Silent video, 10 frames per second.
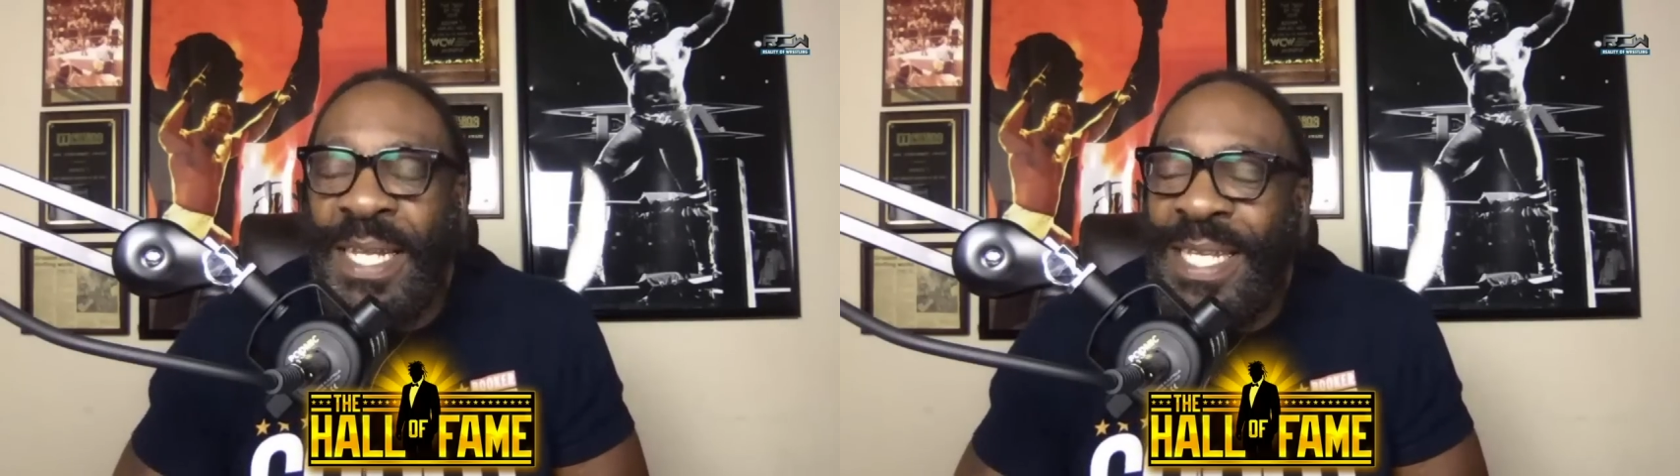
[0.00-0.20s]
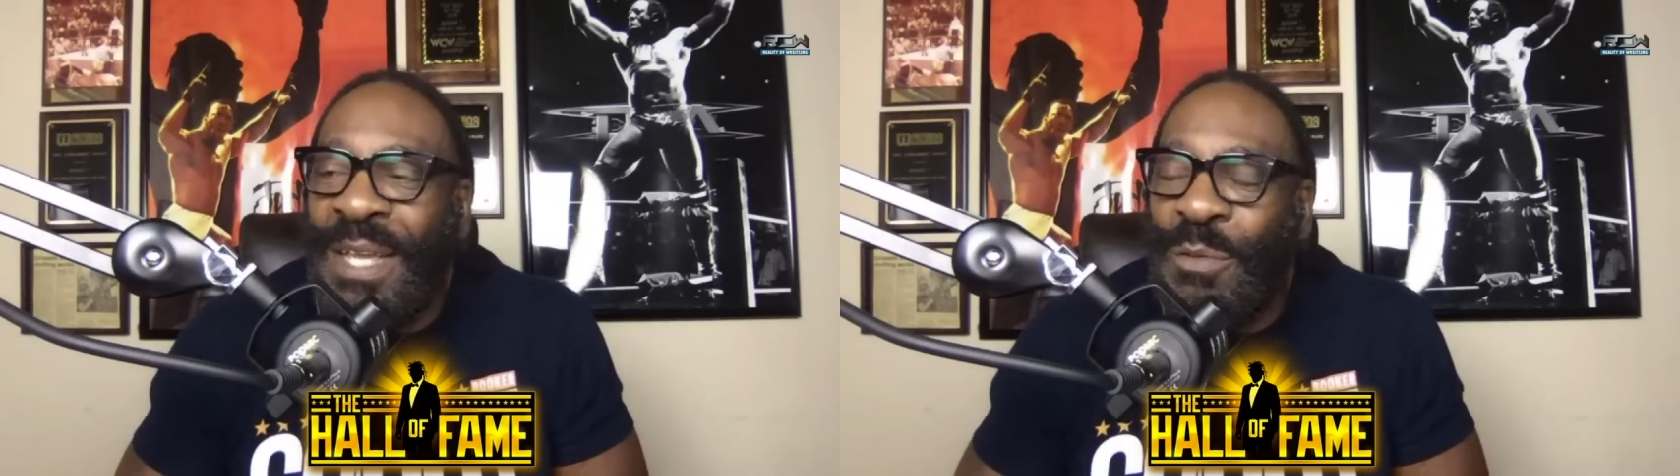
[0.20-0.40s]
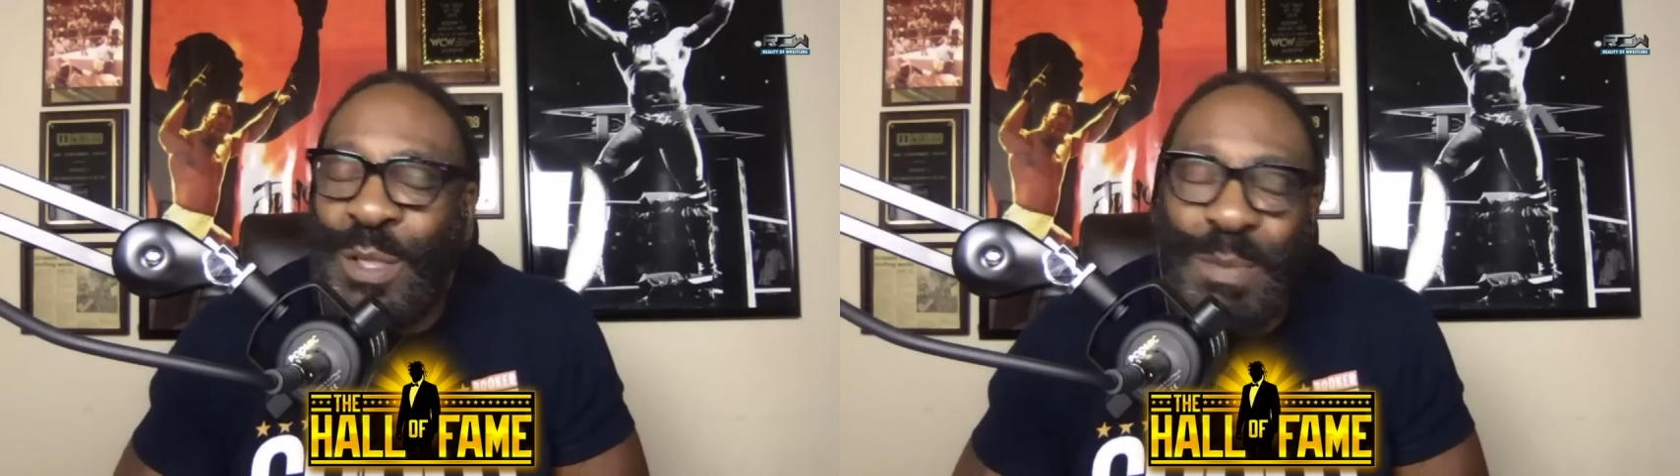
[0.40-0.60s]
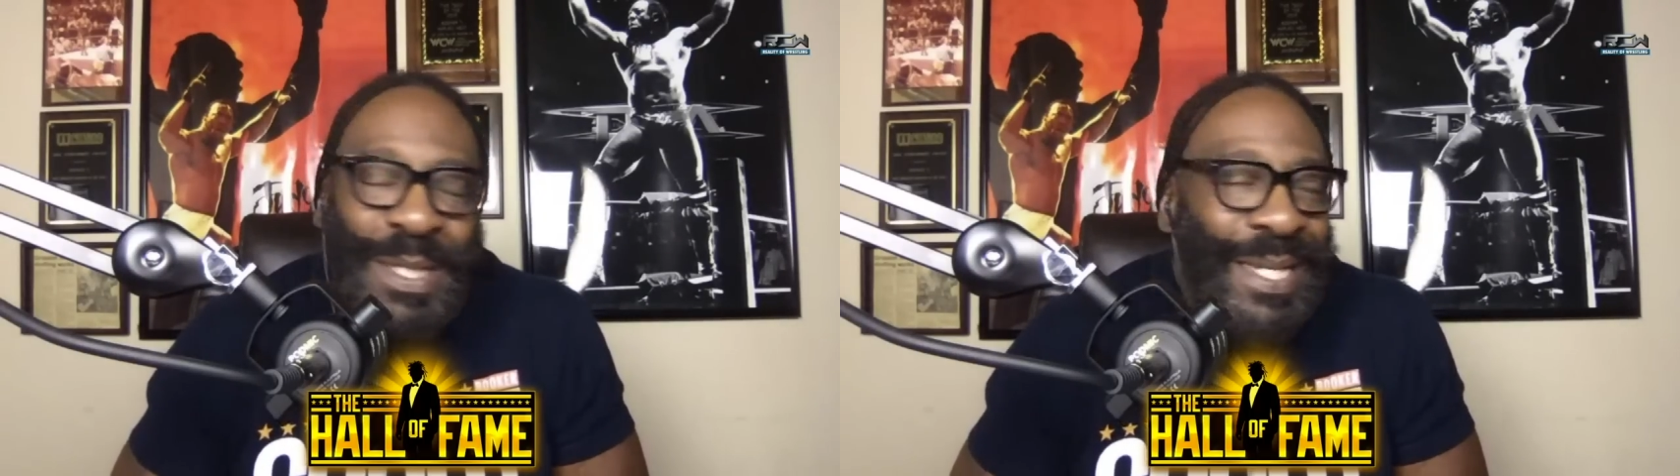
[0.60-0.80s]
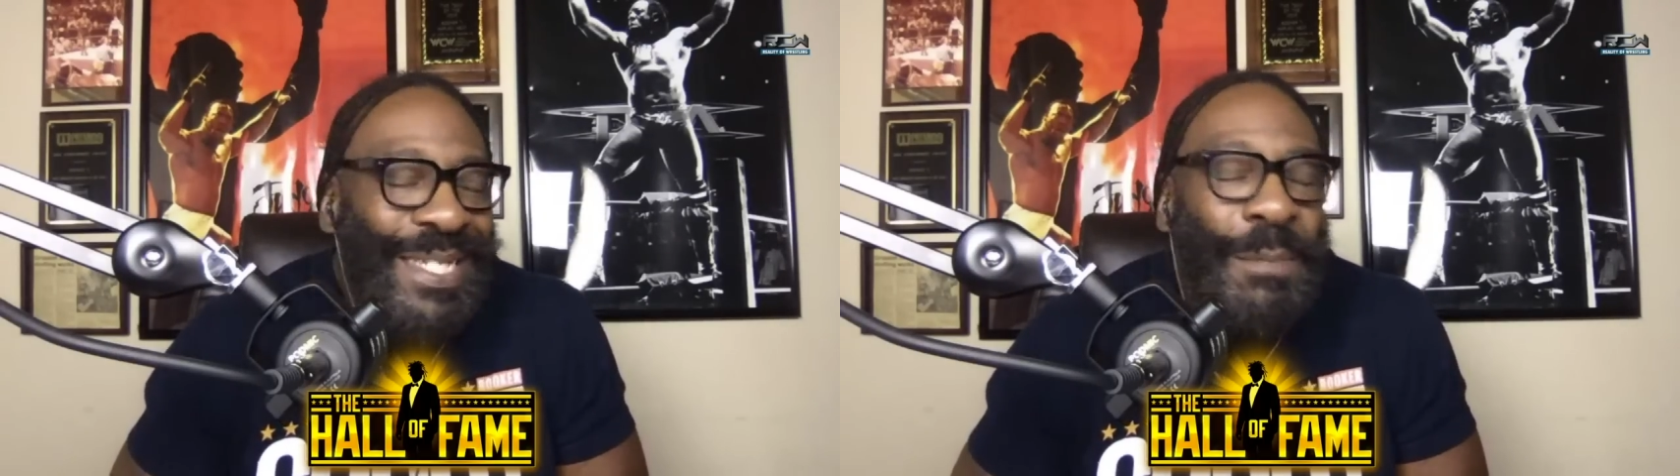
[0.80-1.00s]
And then was be,
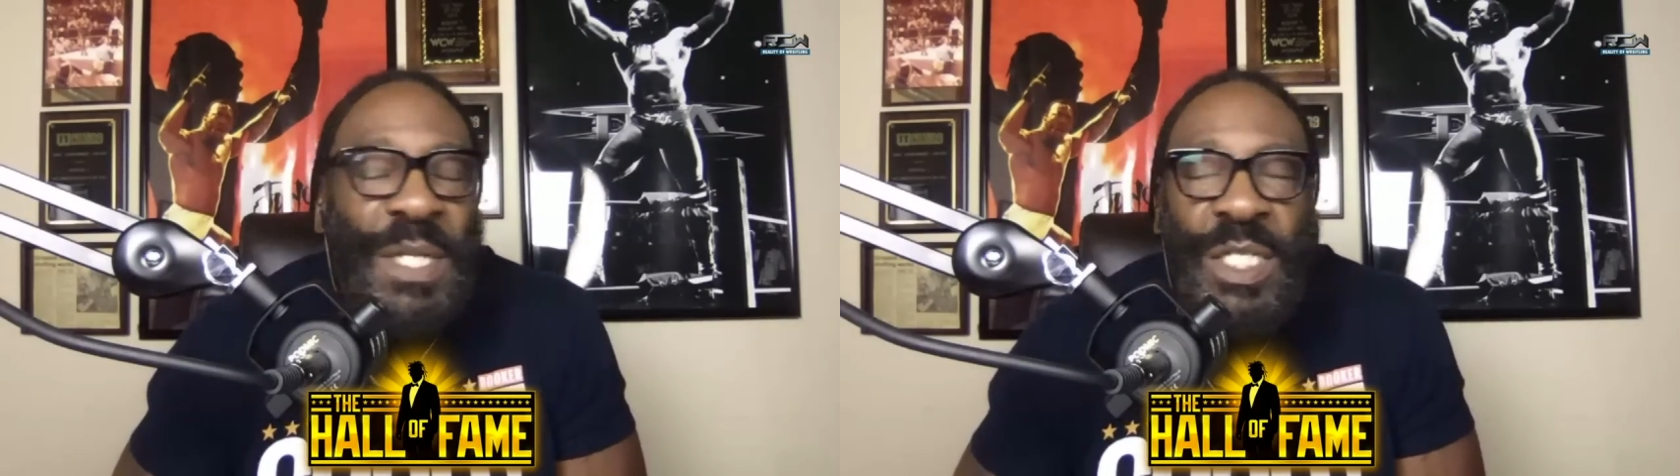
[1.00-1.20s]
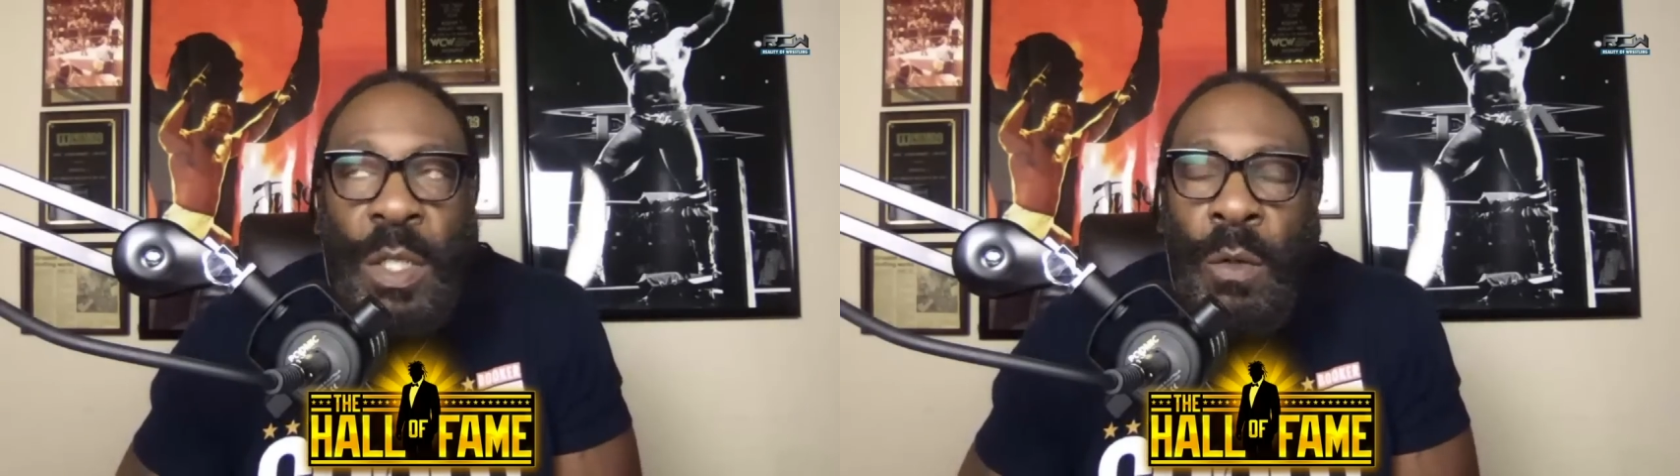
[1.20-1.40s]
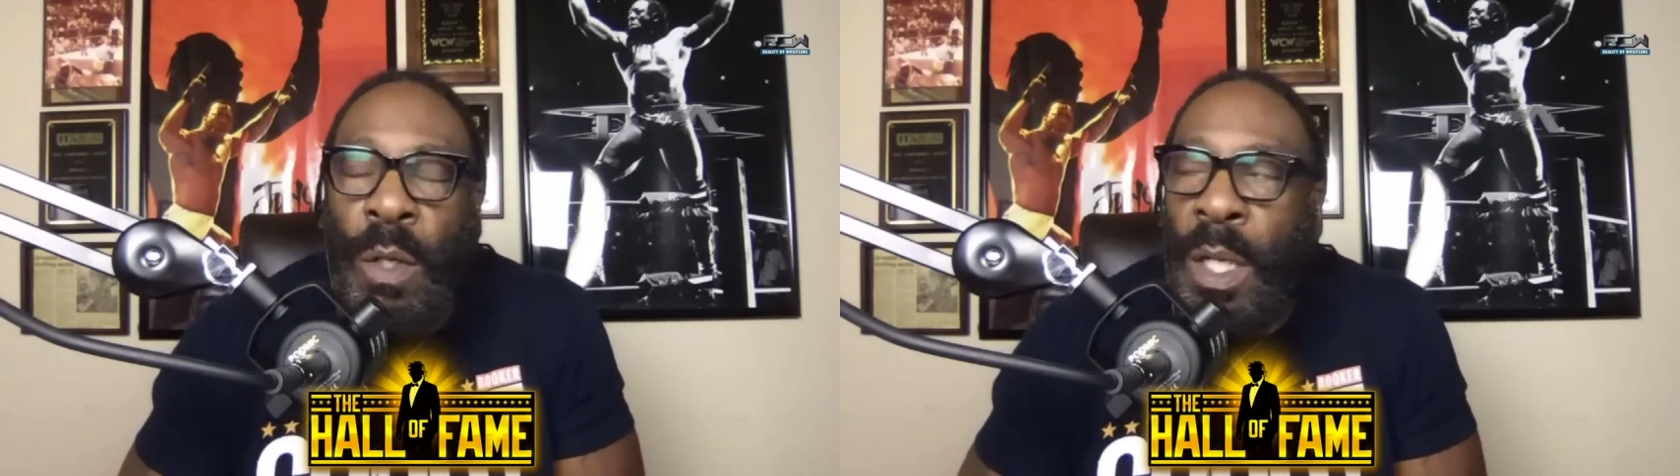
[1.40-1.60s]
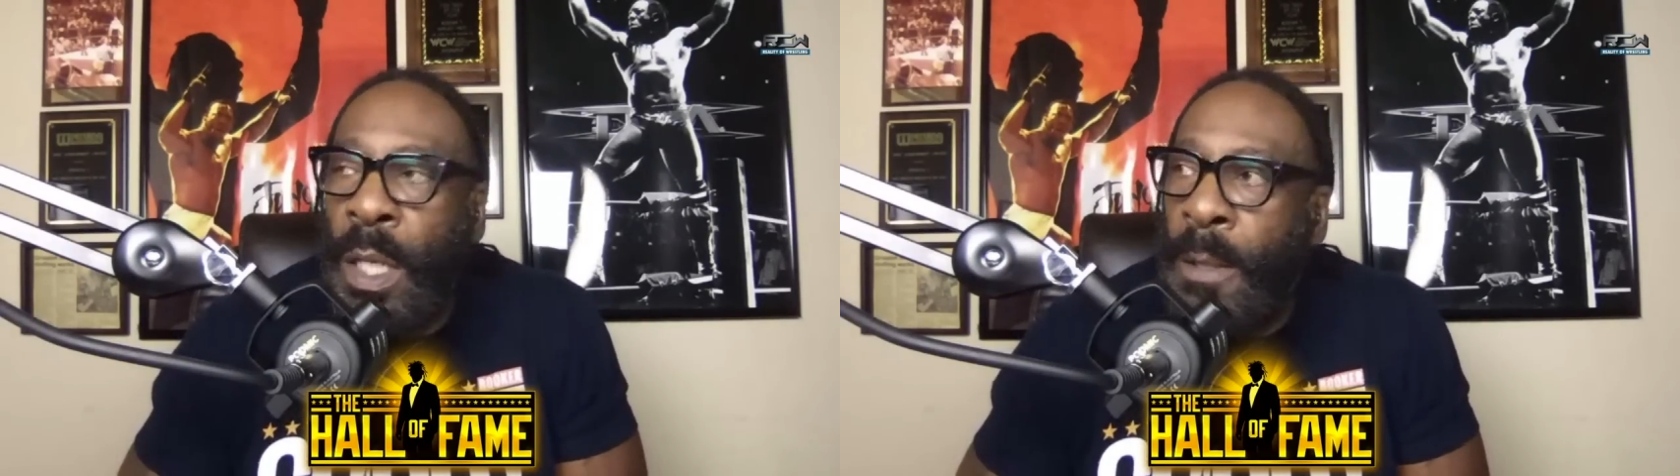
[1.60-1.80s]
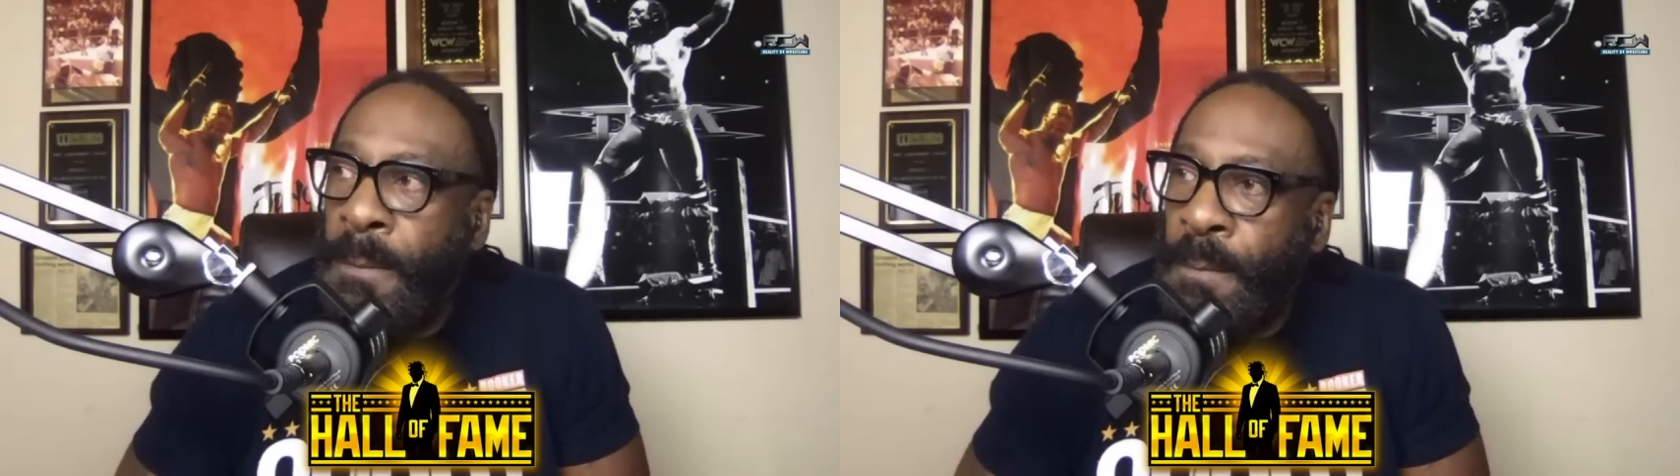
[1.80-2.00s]
to be so uh,